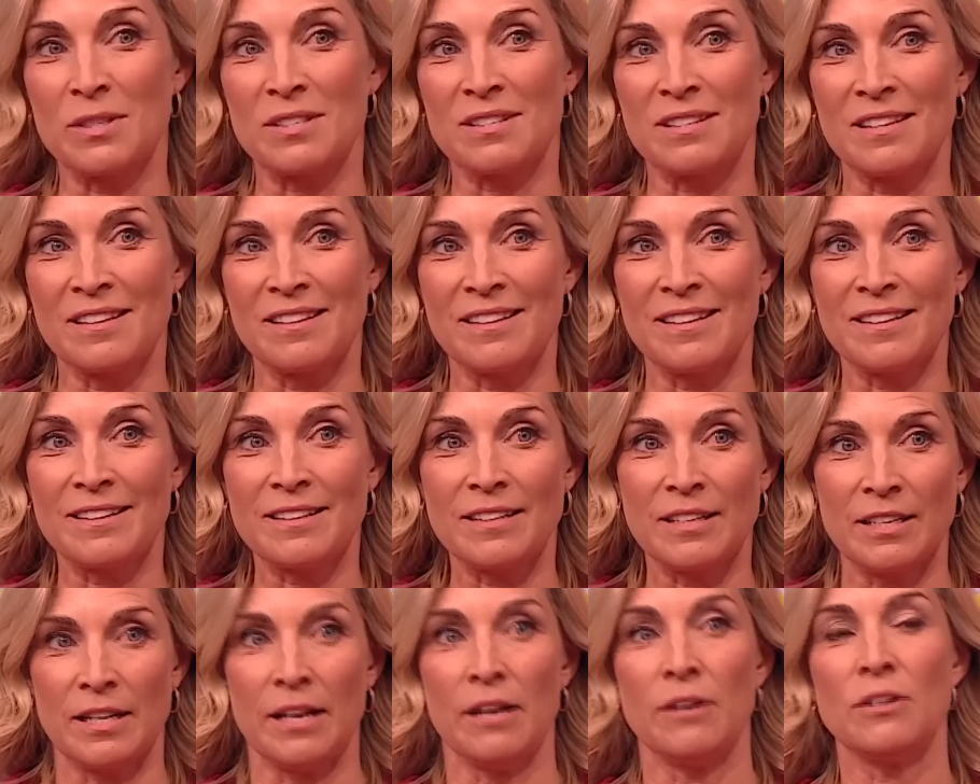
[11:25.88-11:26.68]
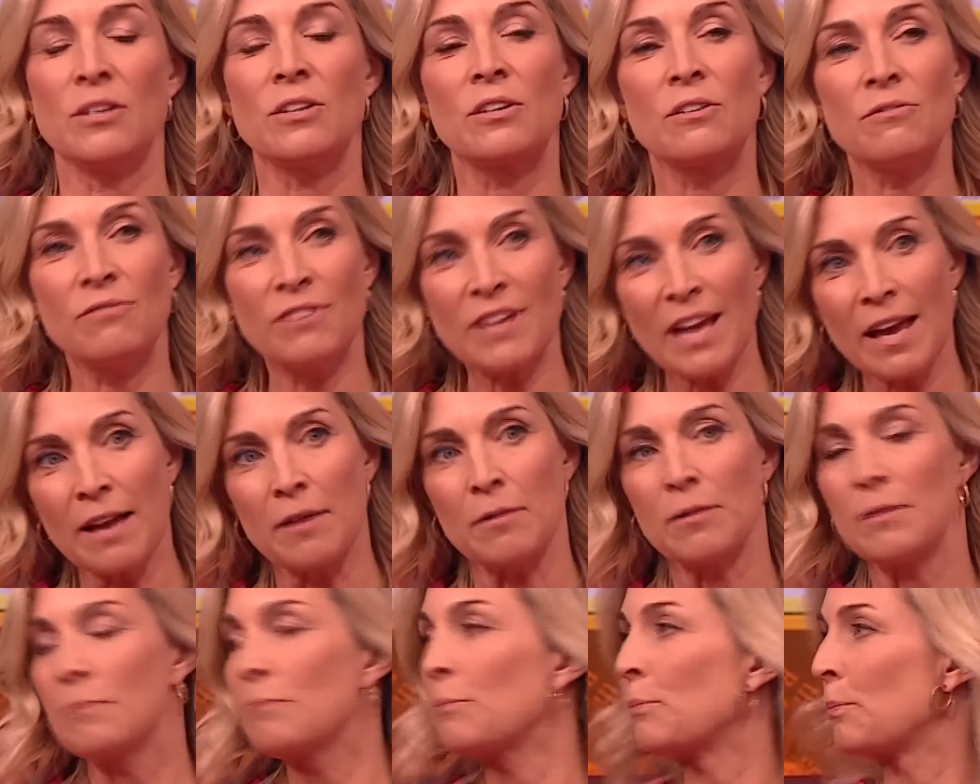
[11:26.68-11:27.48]
that, you know, you can forget
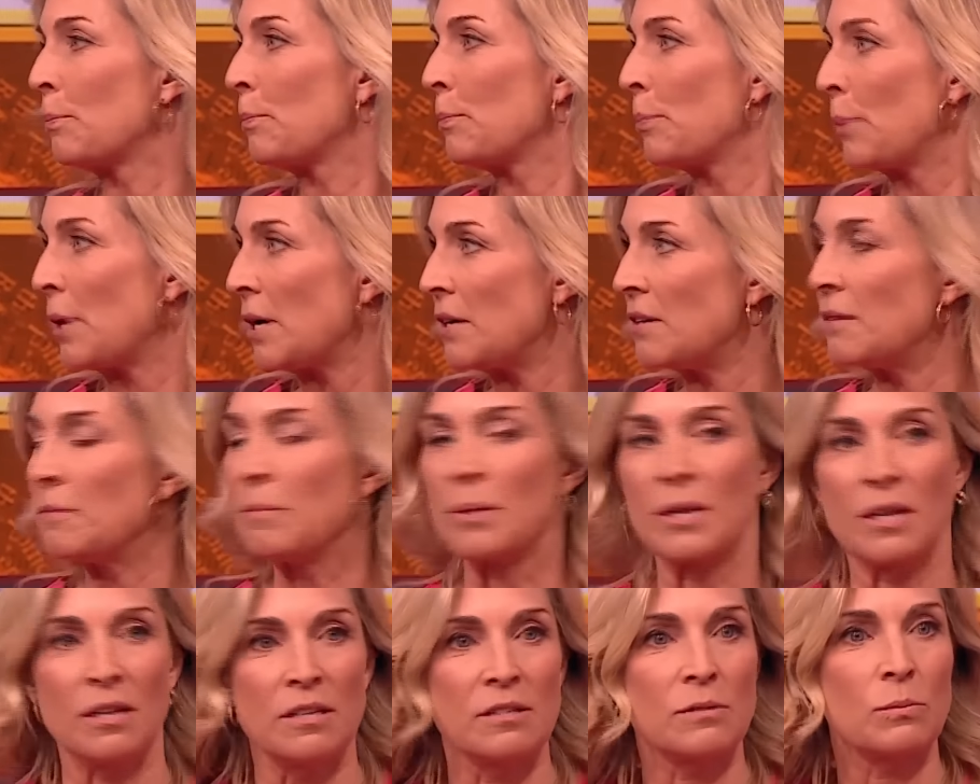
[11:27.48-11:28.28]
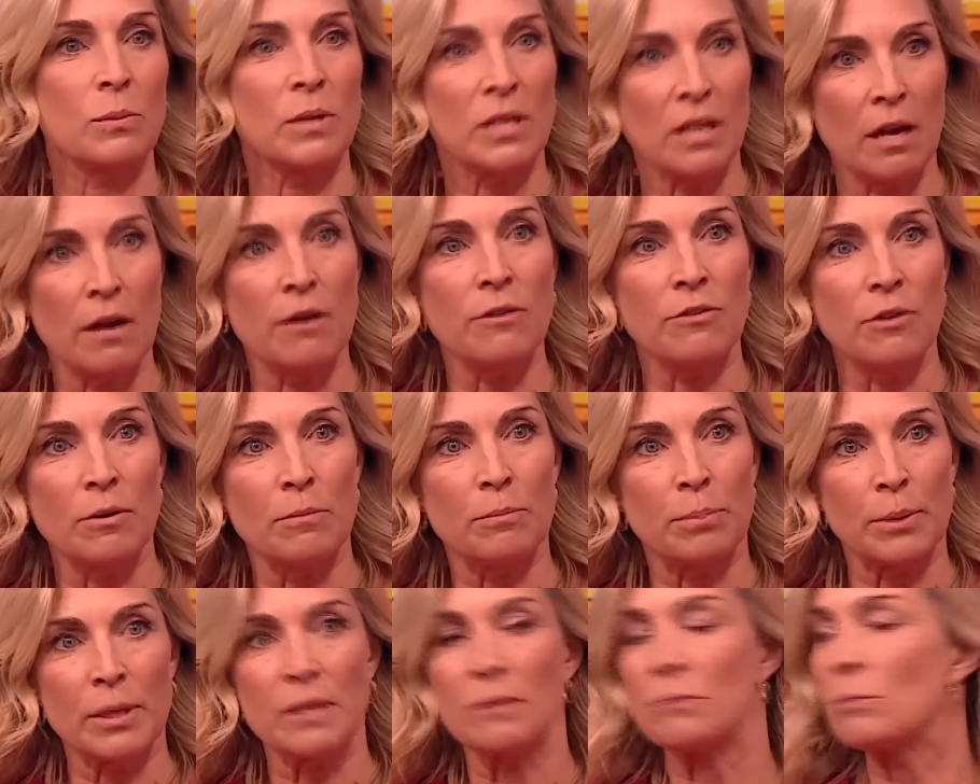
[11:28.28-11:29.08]
Britain because we know that
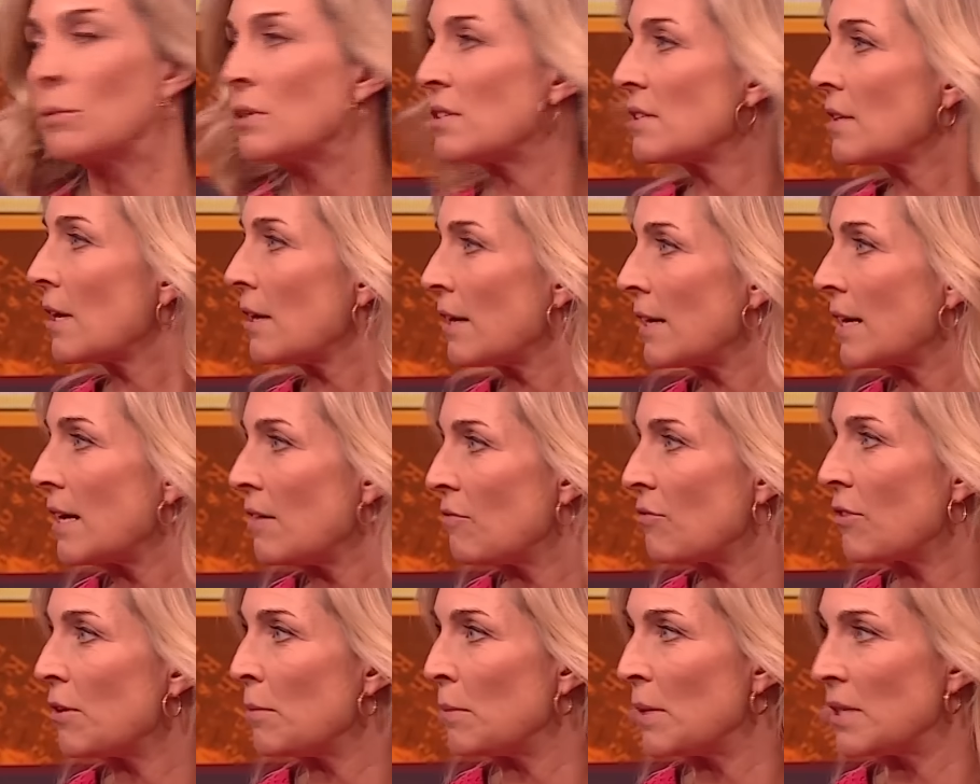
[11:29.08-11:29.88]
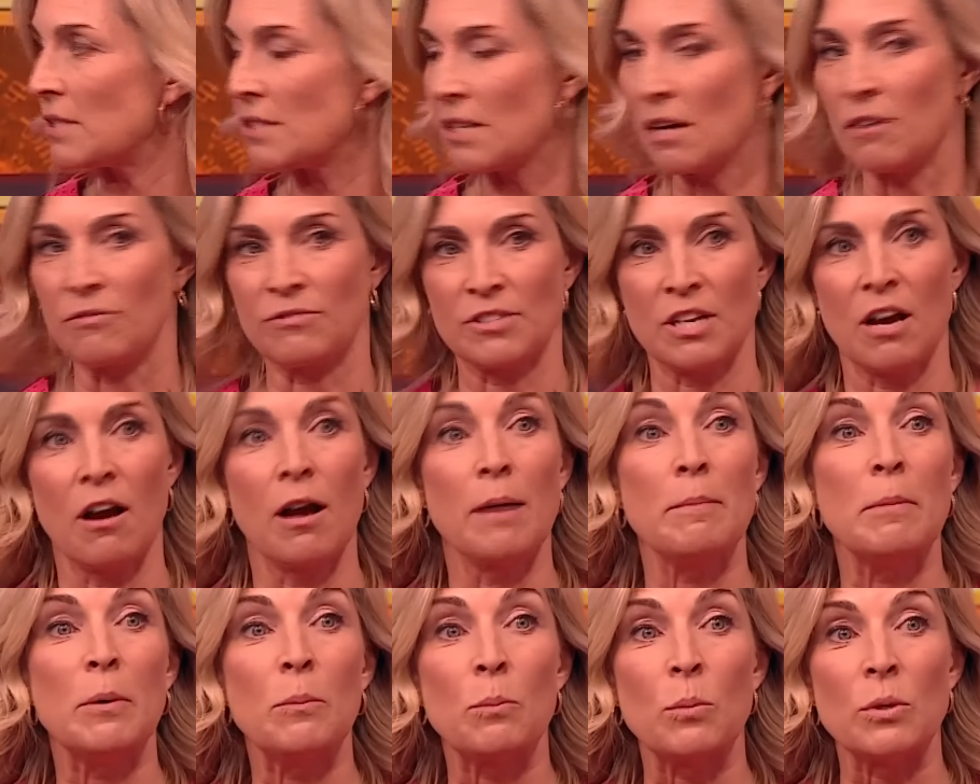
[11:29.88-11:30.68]
Britain was going to give them a tough
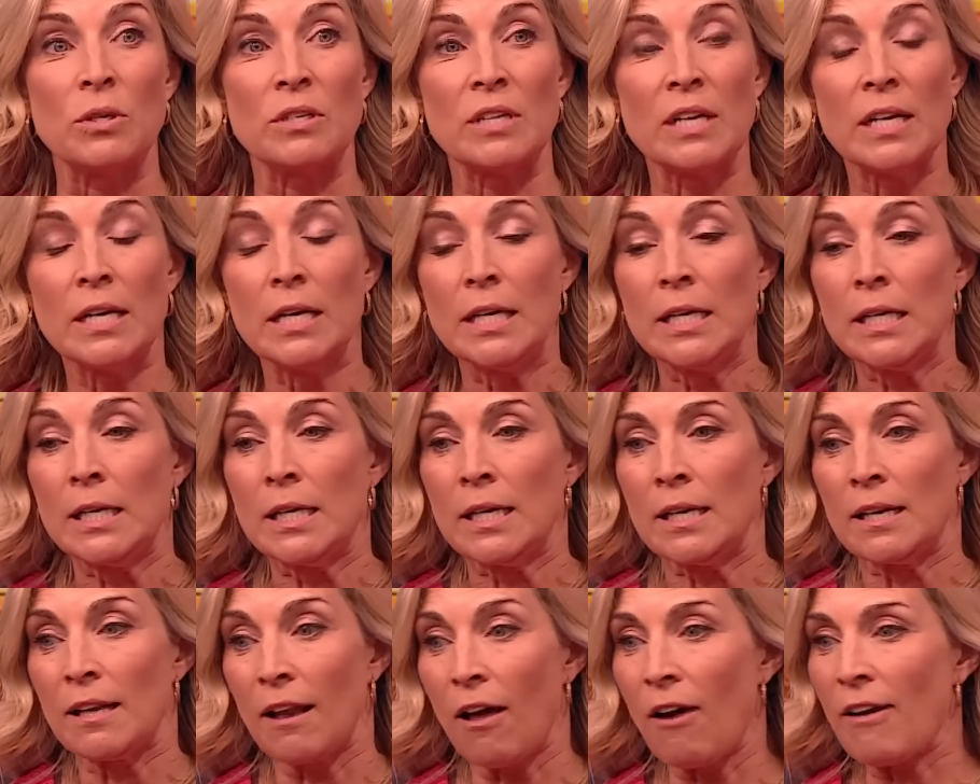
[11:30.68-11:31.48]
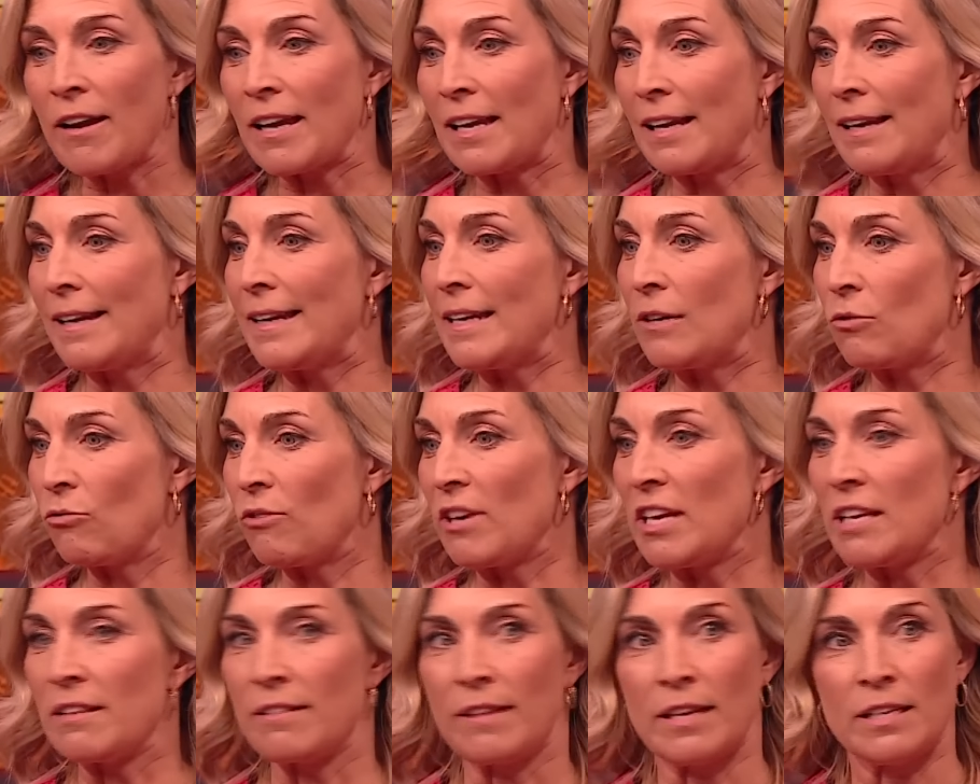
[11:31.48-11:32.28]
time and would likely
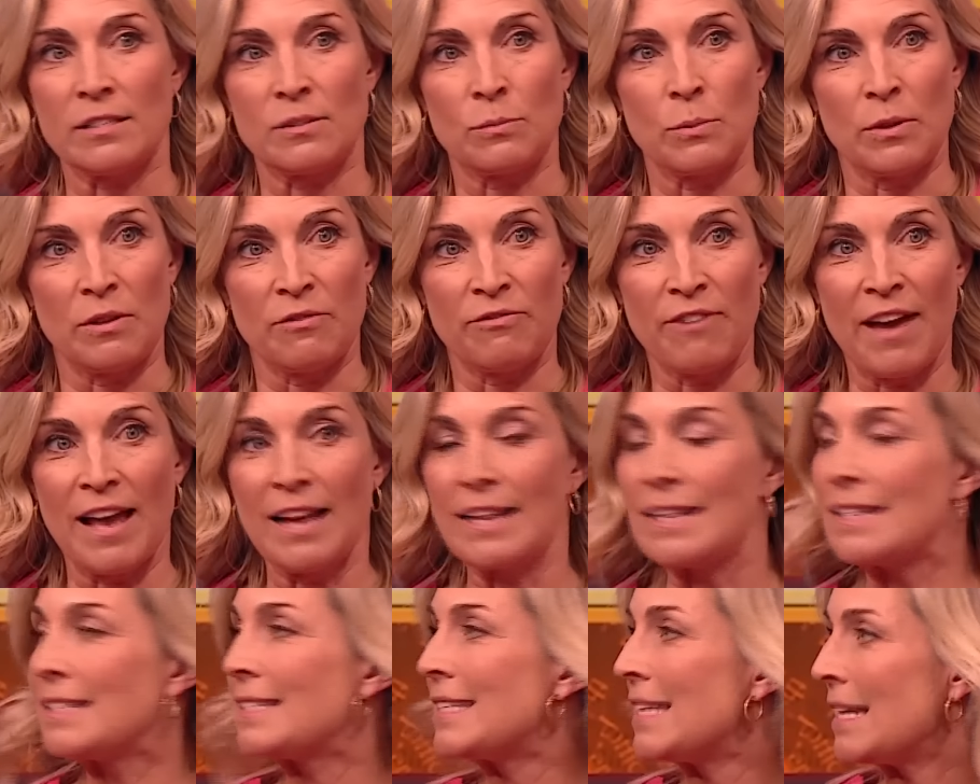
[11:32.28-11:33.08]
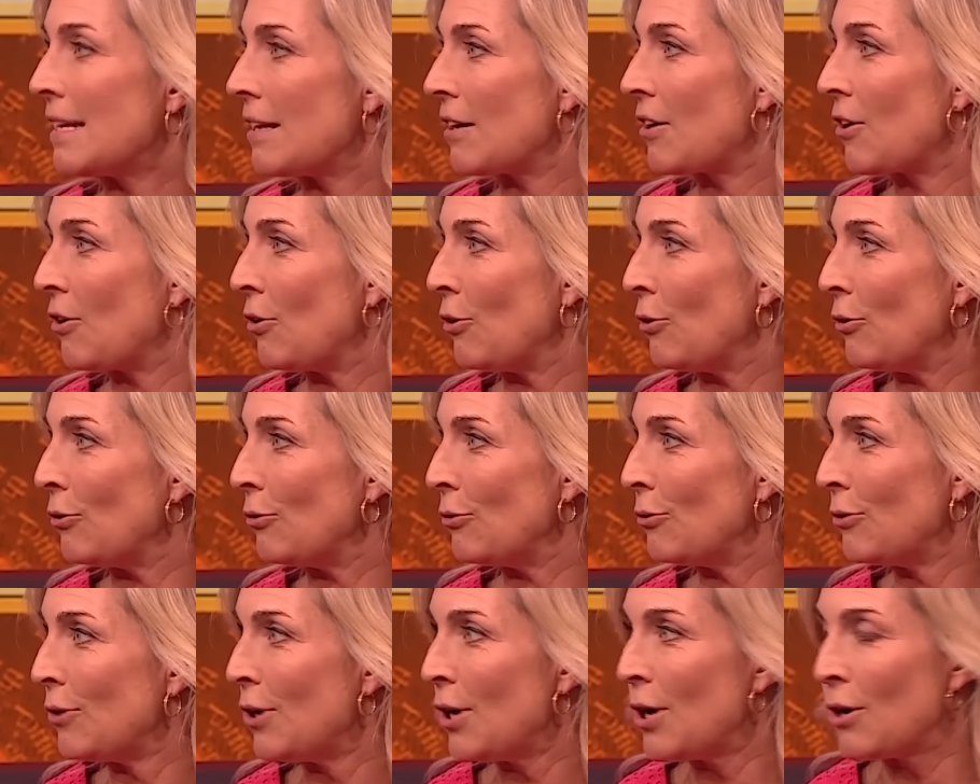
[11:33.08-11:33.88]
greet this with a fairly
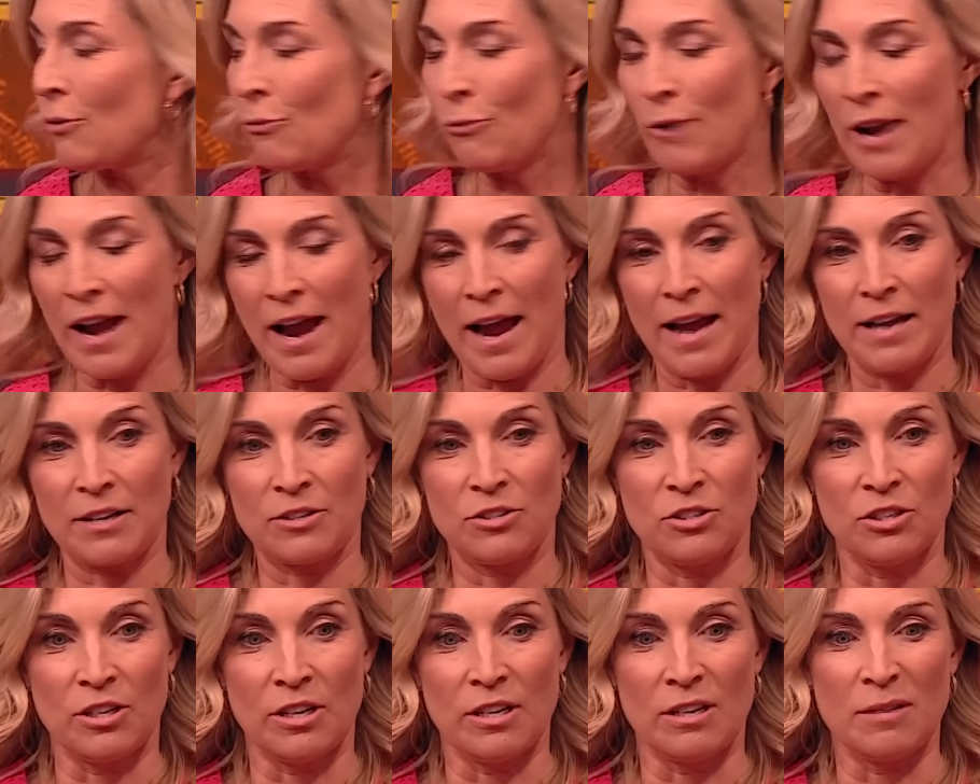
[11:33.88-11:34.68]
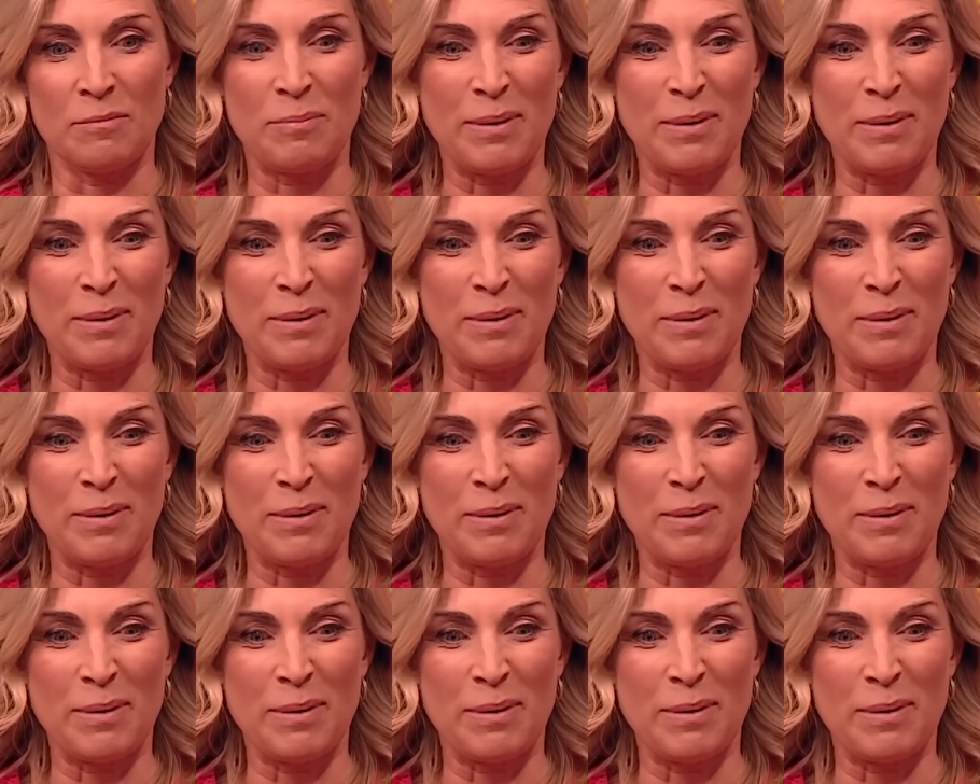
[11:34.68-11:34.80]
cynical reaction.